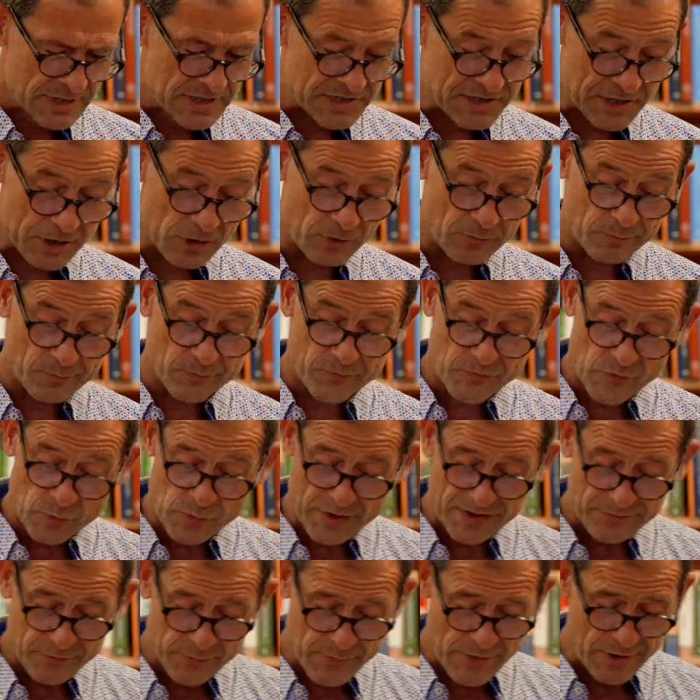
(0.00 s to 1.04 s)
Still,
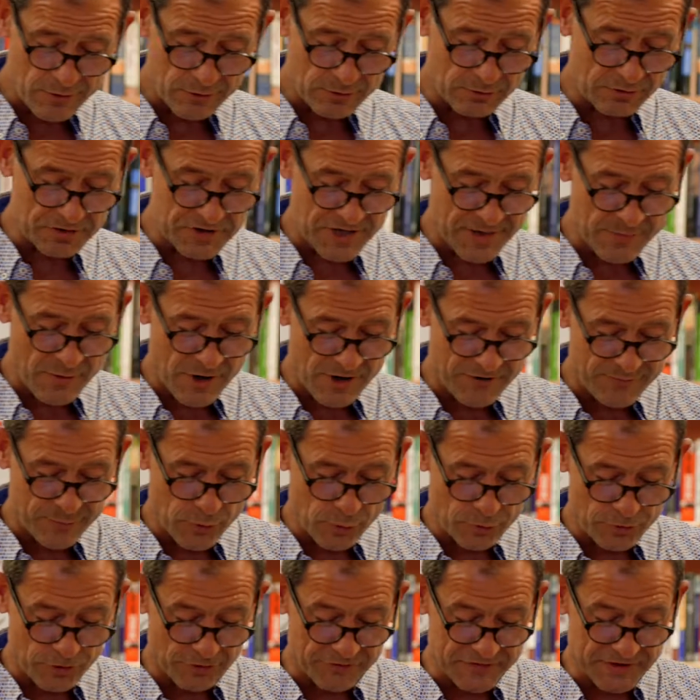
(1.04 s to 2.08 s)
whatever miracles they might have
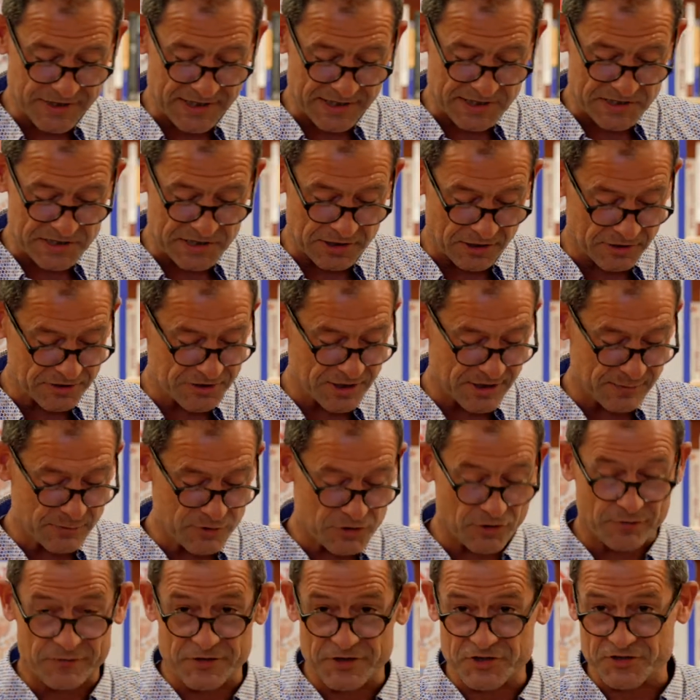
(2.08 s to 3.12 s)
pulled off to get it started, it
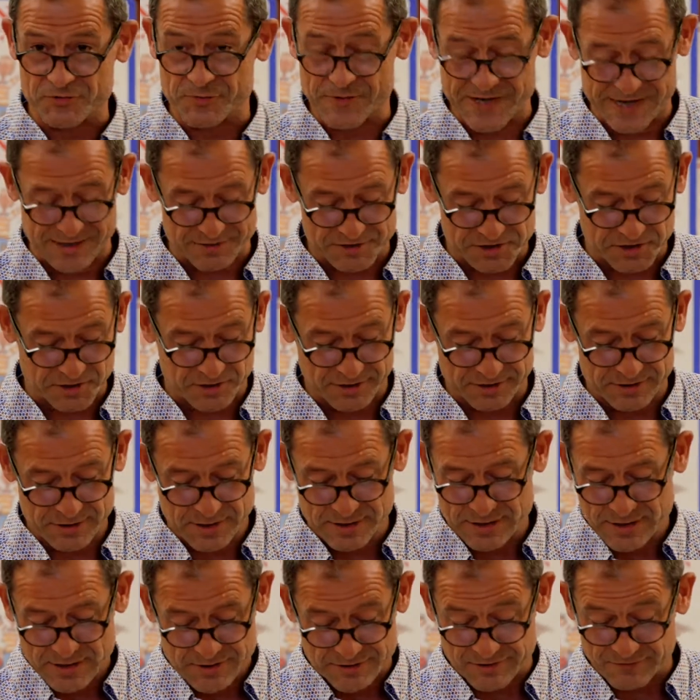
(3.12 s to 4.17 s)
was obvious from the outside
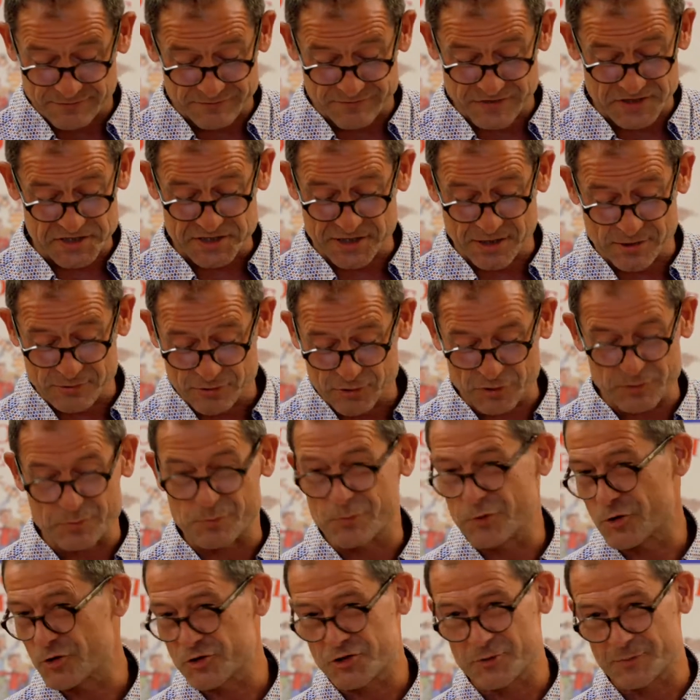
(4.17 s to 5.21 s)
that Visco
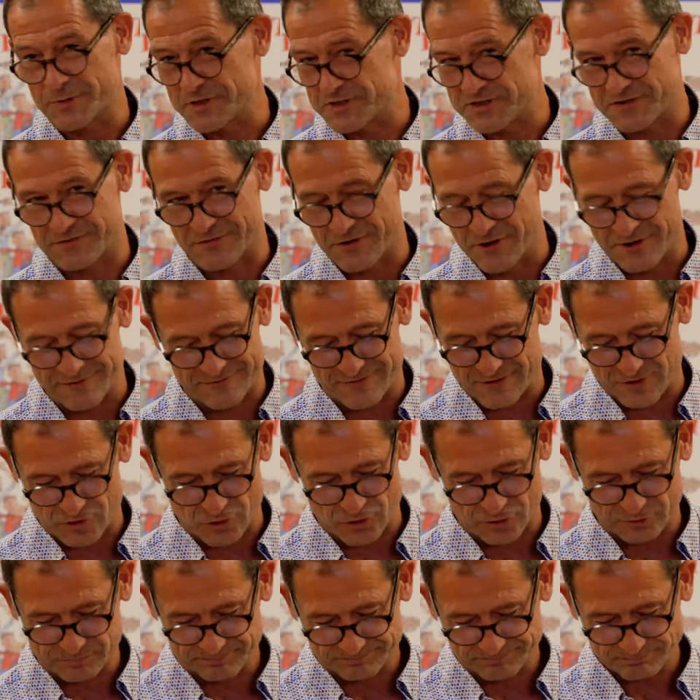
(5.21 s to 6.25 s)
couldn't possibly survive for
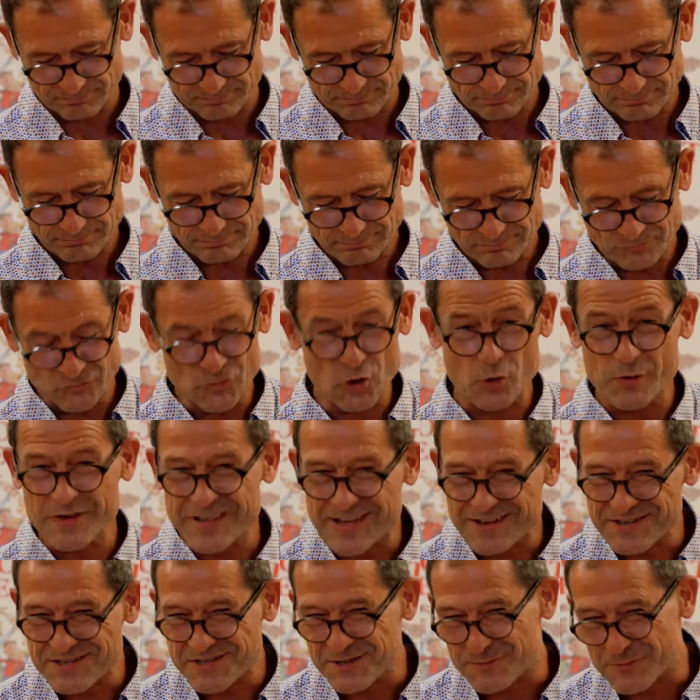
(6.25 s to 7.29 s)
long. Not
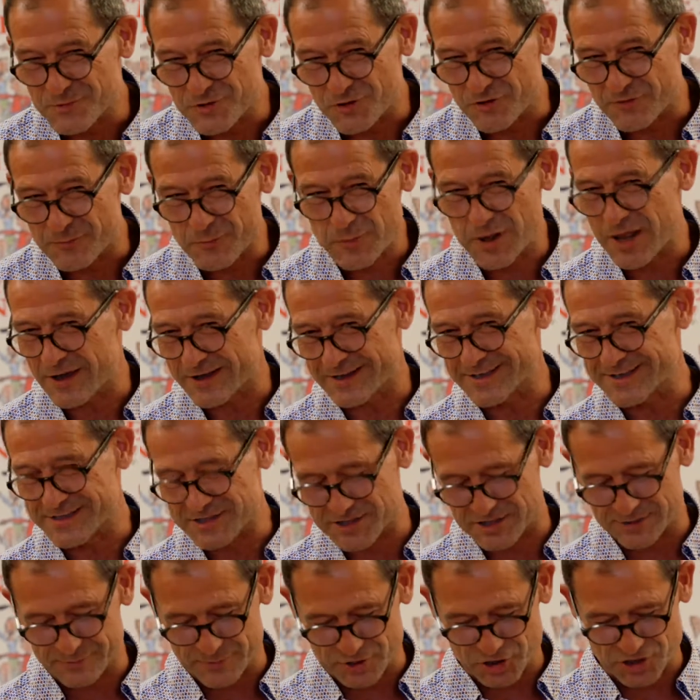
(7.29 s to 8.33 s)
without some sort of plug
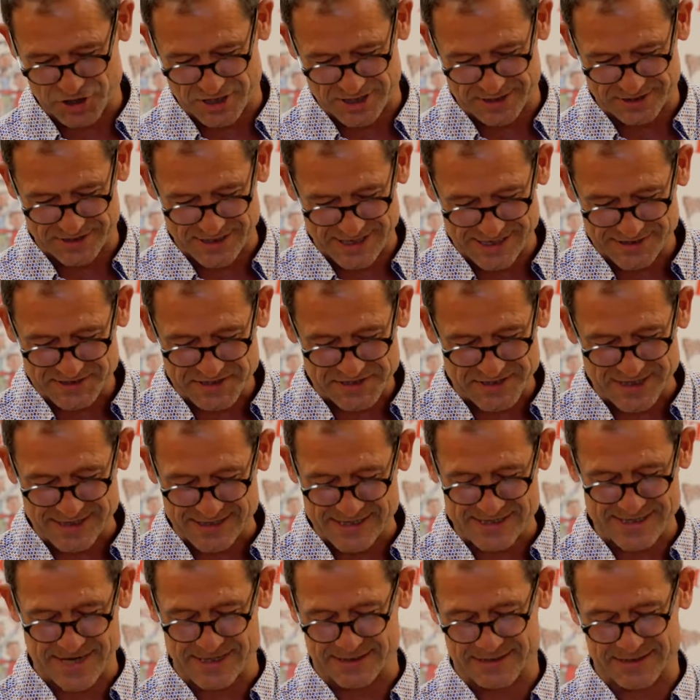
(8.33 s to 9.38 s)
into the machine. They had to stay
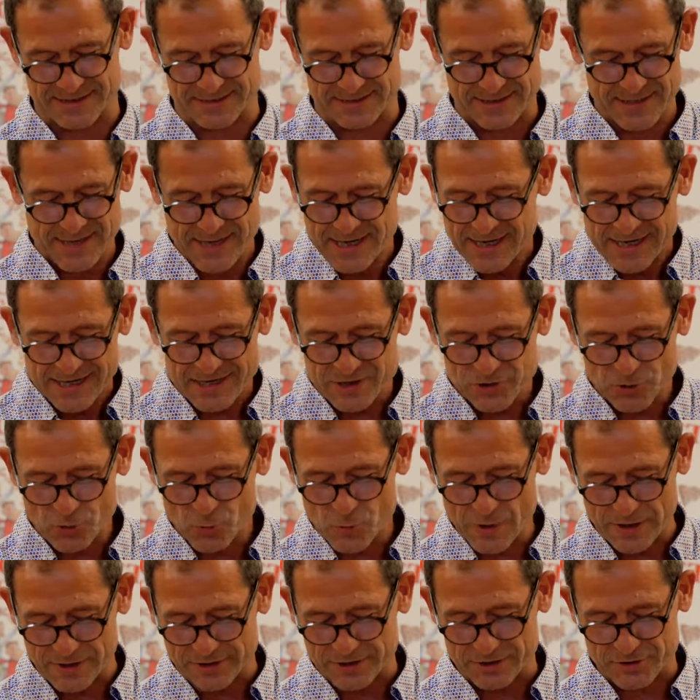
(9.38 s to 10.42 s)
connected. It's all
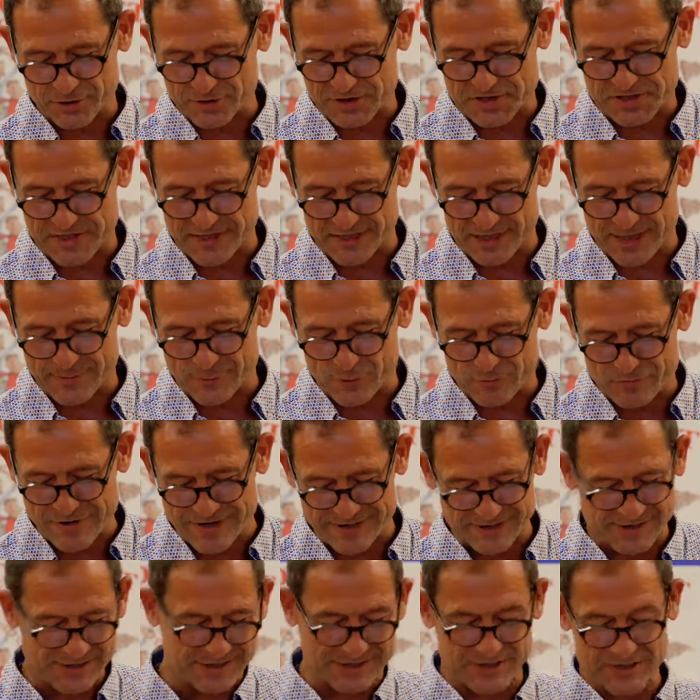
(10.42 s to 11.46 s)
well and good setting up a
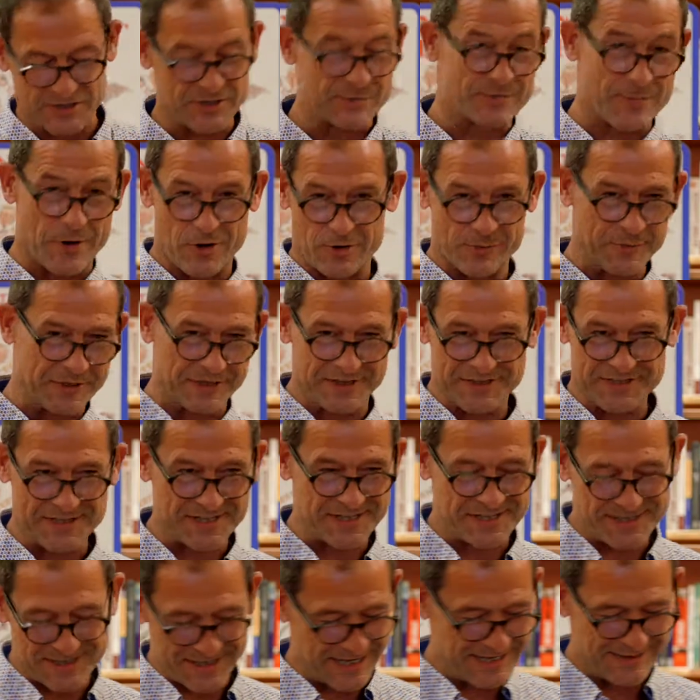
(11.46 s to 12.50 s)
radical experiment in
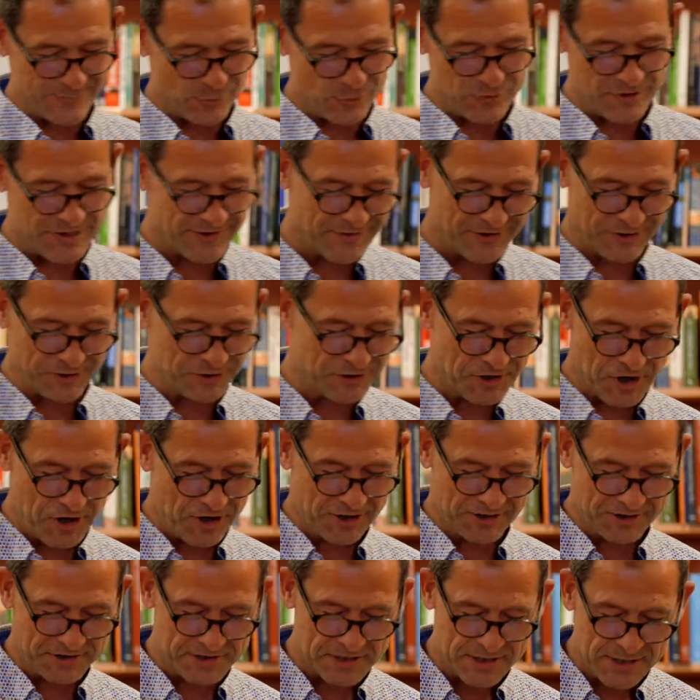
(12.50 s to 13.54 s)
sustainable living on an
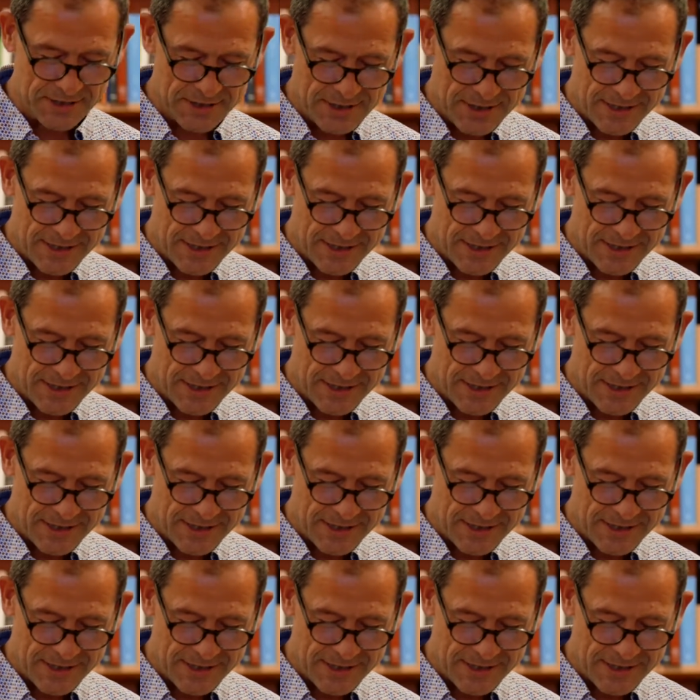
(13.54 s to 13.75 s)
island.